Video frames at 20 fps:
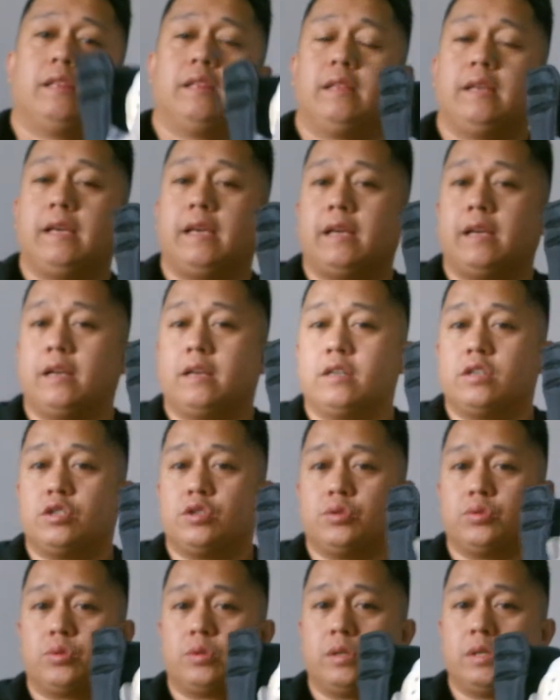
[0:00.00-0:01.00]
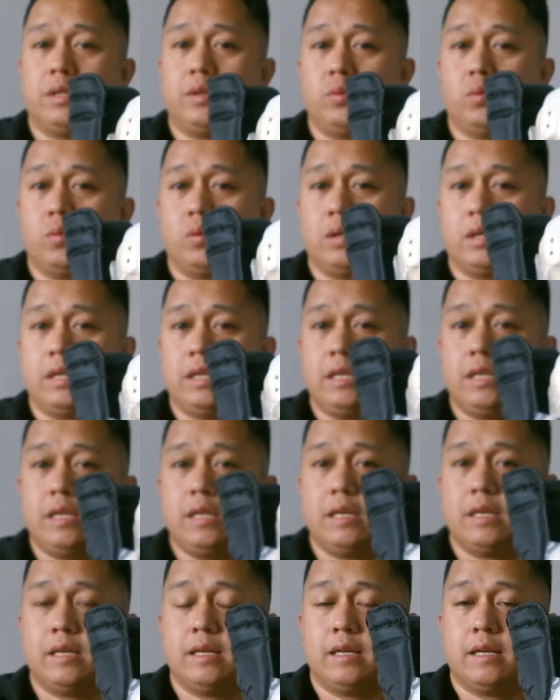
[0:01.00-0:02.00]
the Air Jordan 1
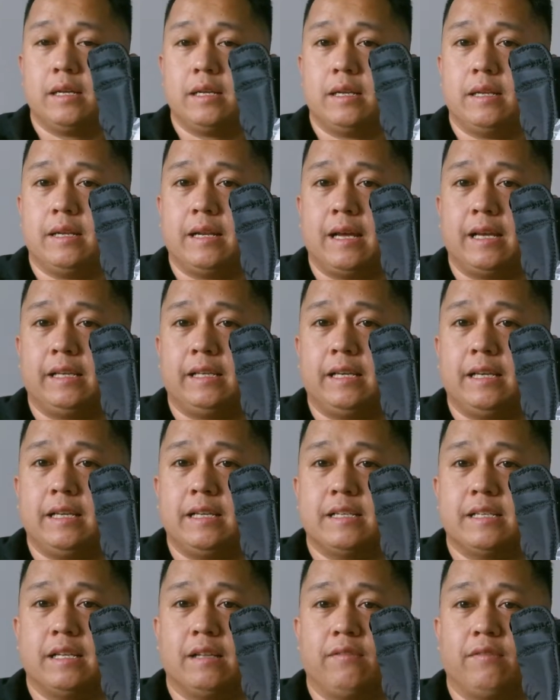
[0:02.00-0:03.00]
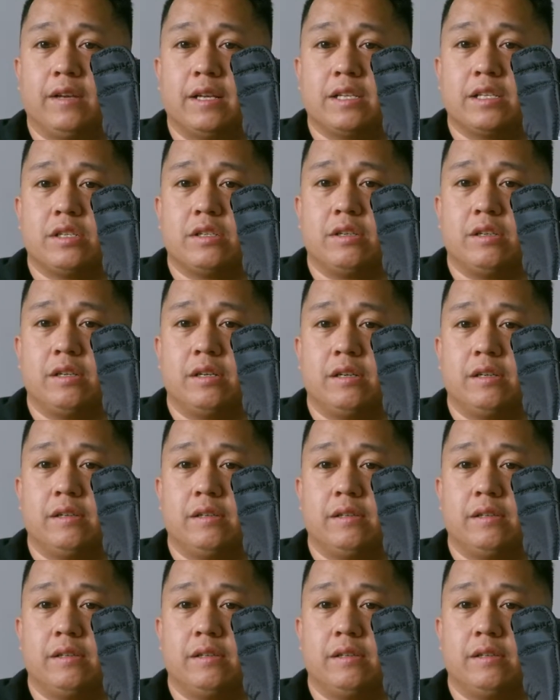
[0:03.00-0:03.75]
Nigel Sylvester.